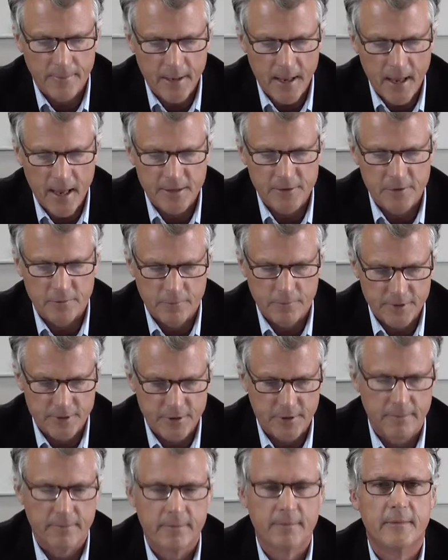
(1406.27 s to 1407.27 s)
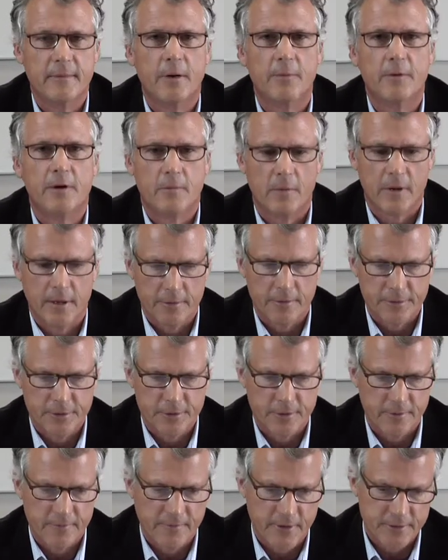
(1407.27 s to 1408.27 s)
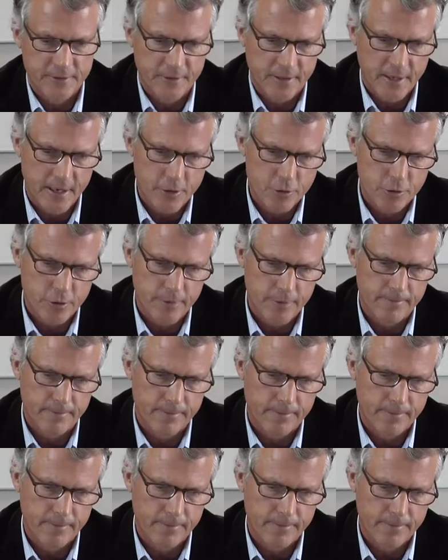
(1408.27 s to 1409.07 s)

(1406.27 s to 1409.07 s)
has arisen that requires an investigation.